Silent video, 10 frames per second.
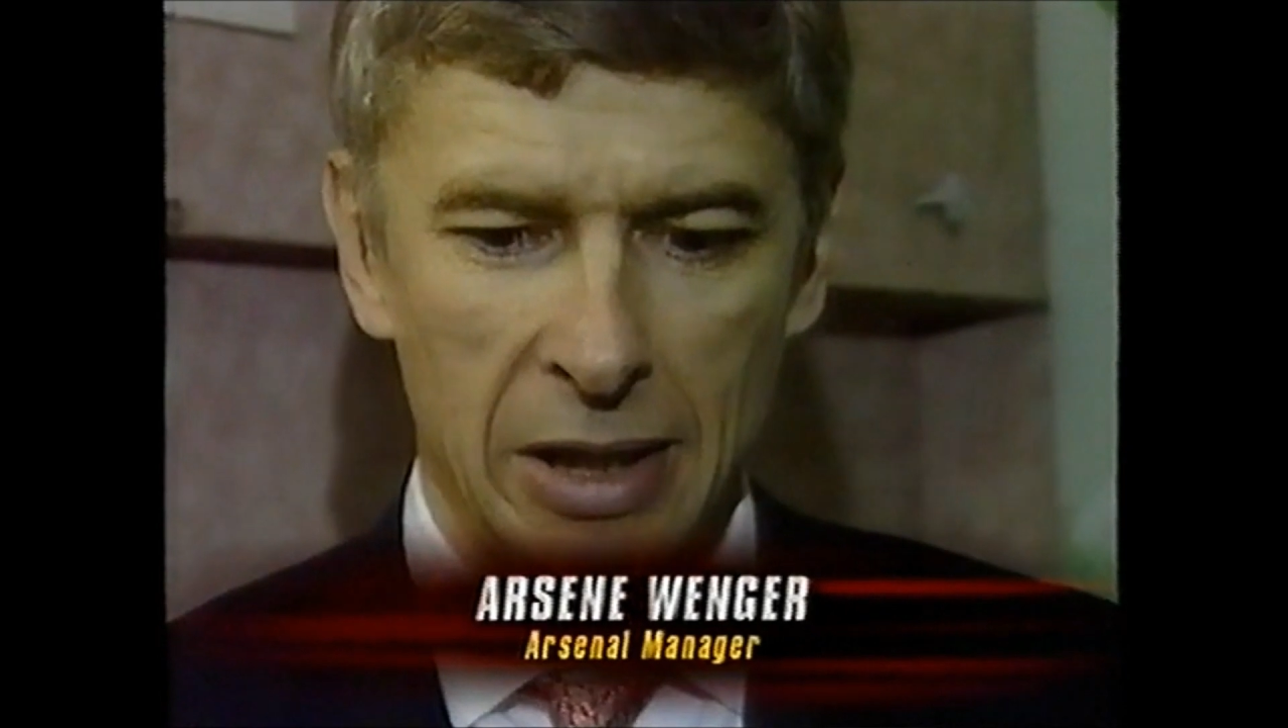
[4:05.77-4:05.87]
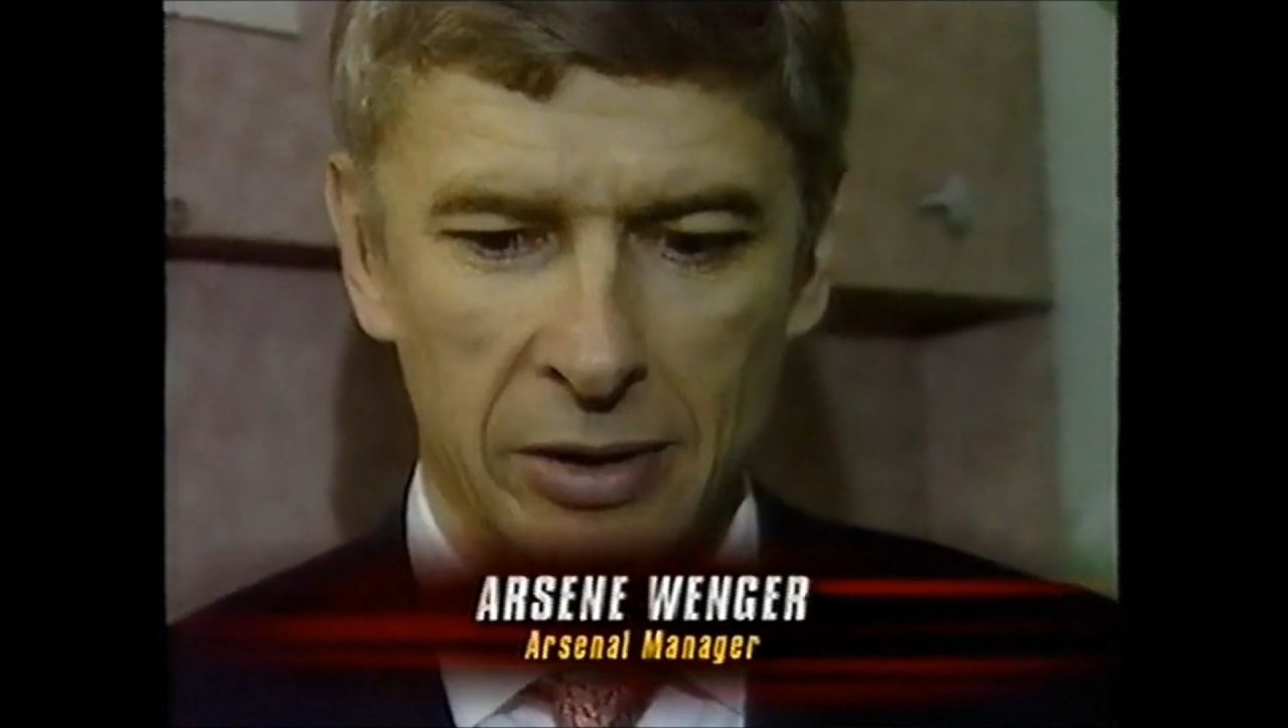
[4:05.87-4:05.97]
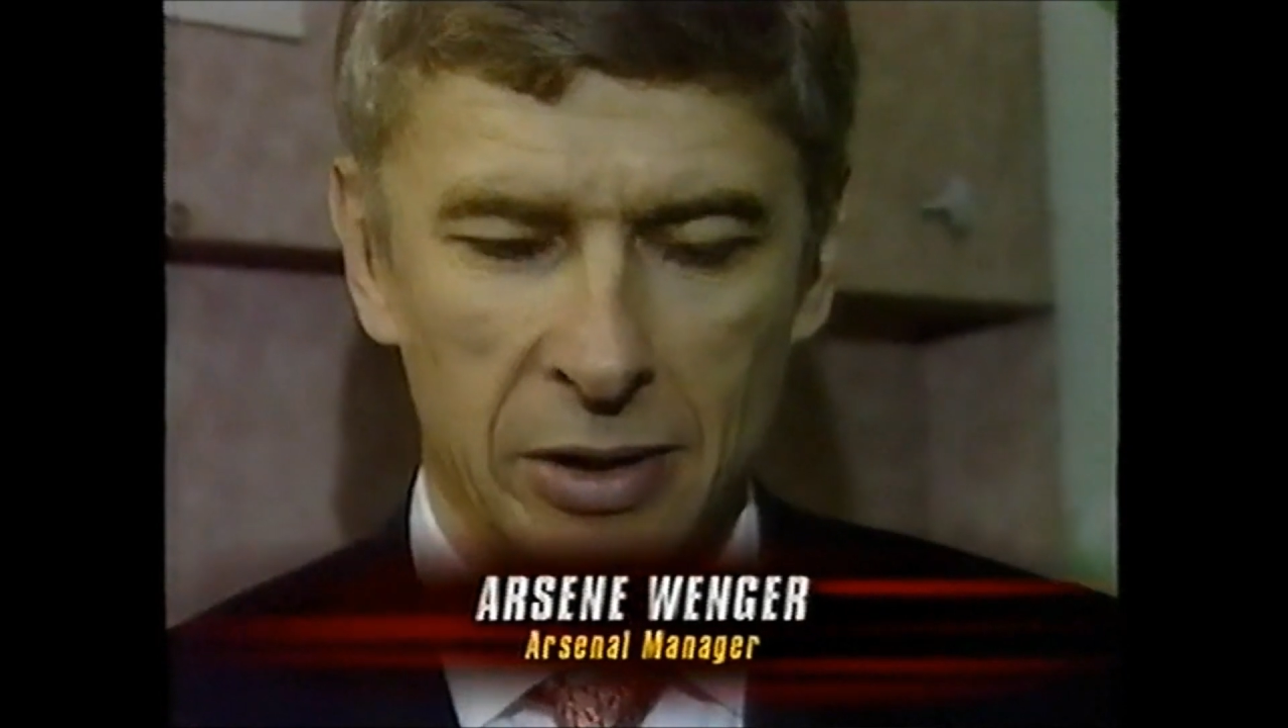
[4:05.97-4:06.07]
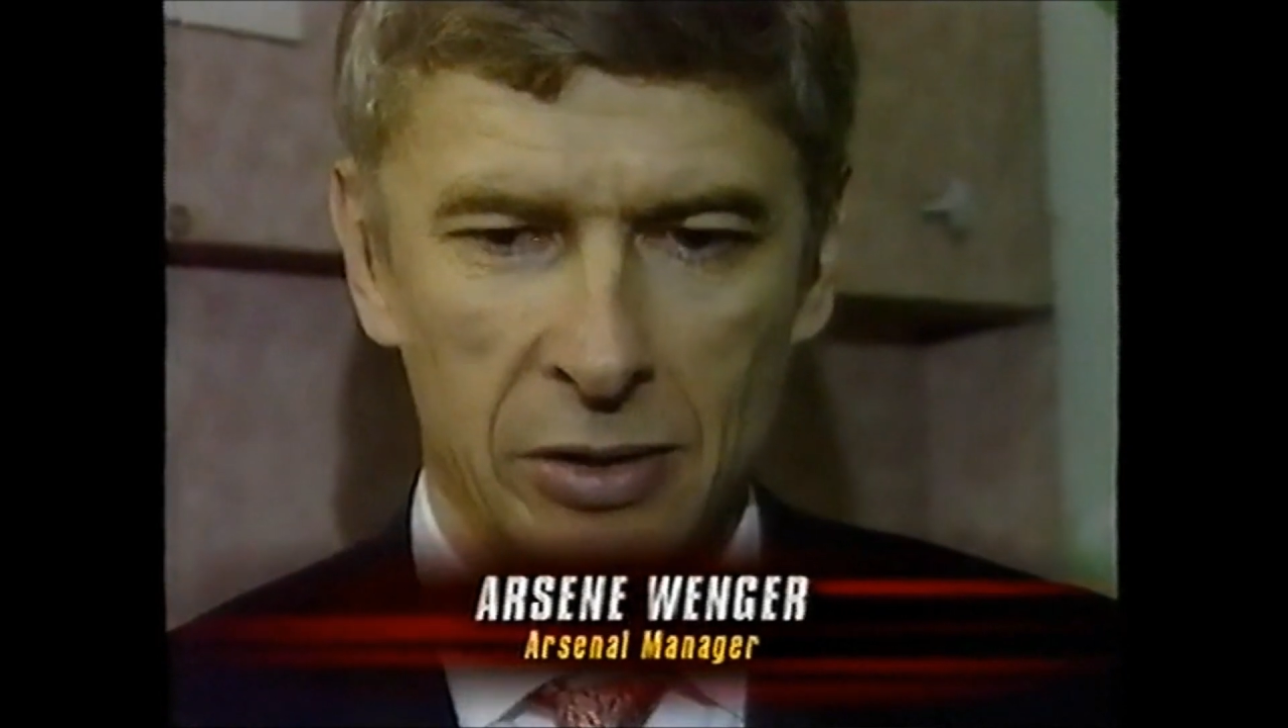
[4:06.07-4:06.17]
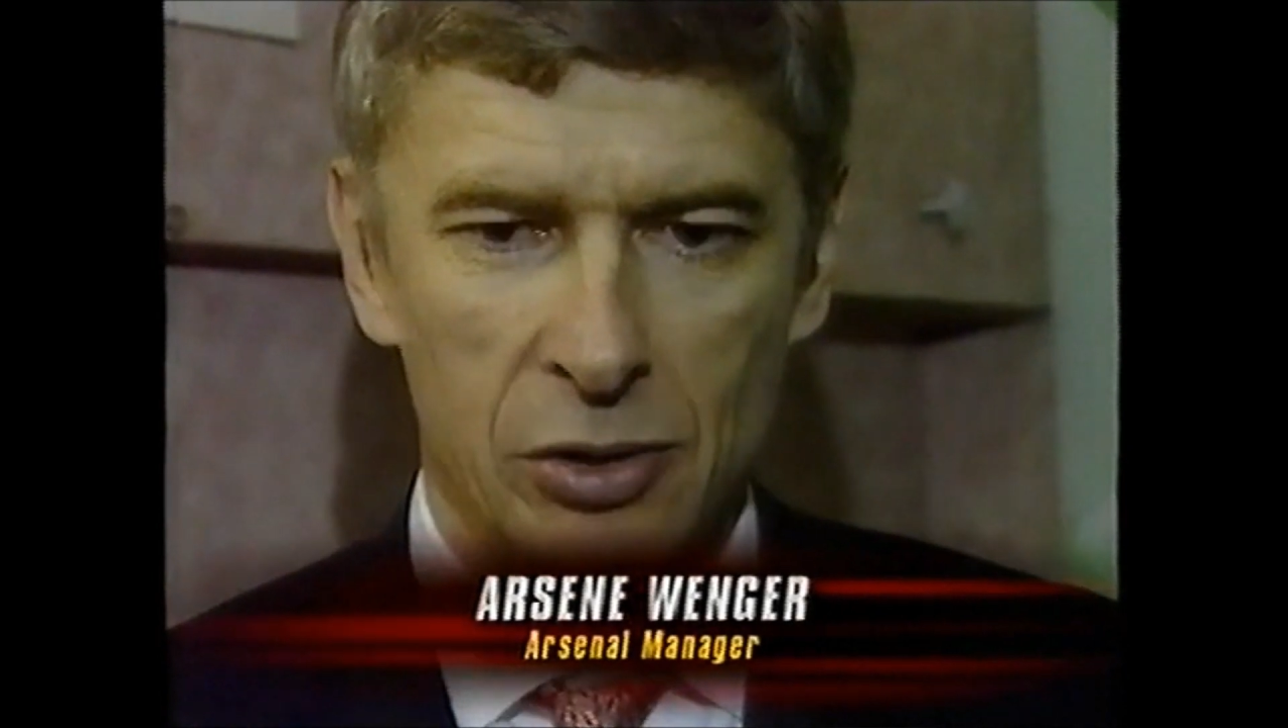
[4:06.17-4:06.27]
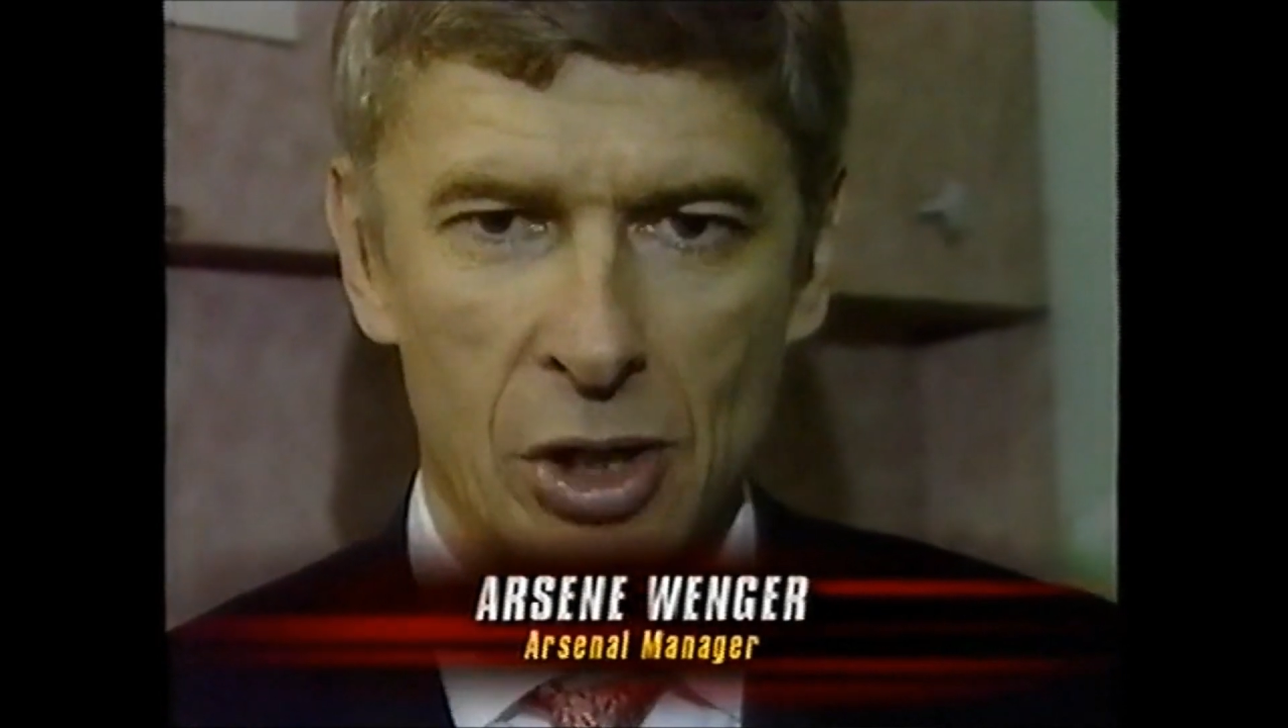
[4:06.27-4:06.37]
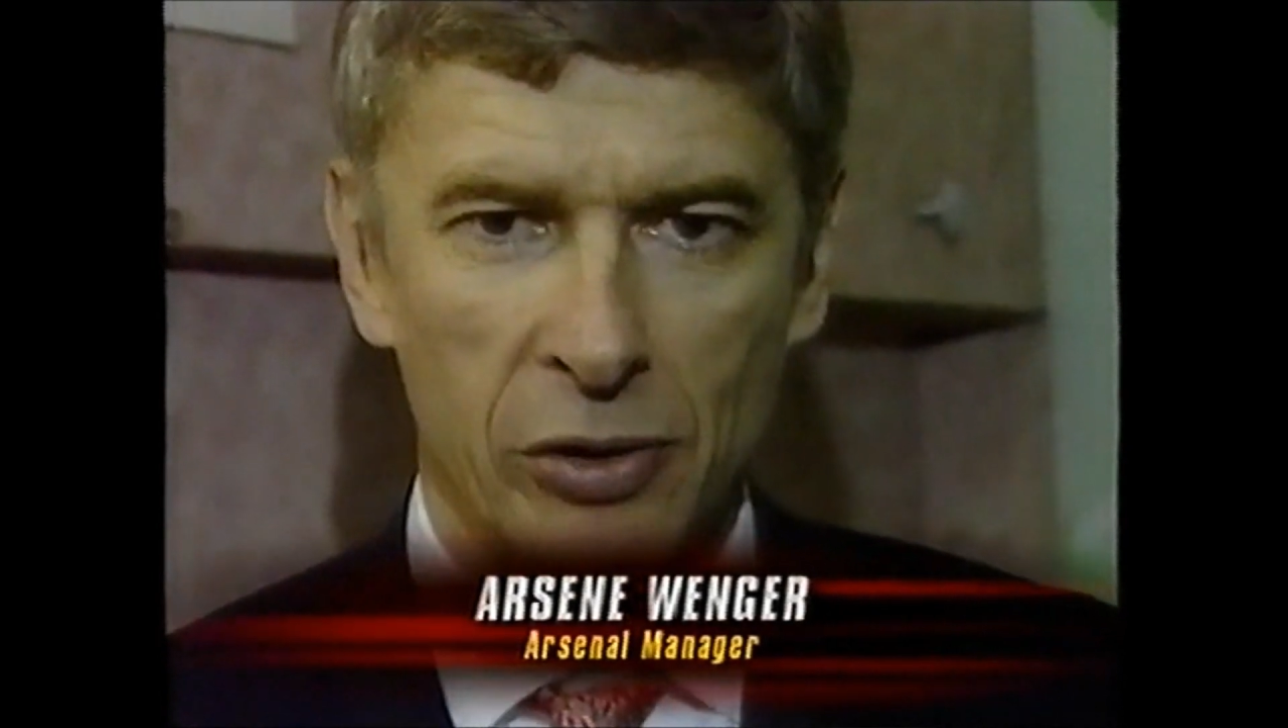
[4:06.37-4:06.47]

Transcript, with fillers: and it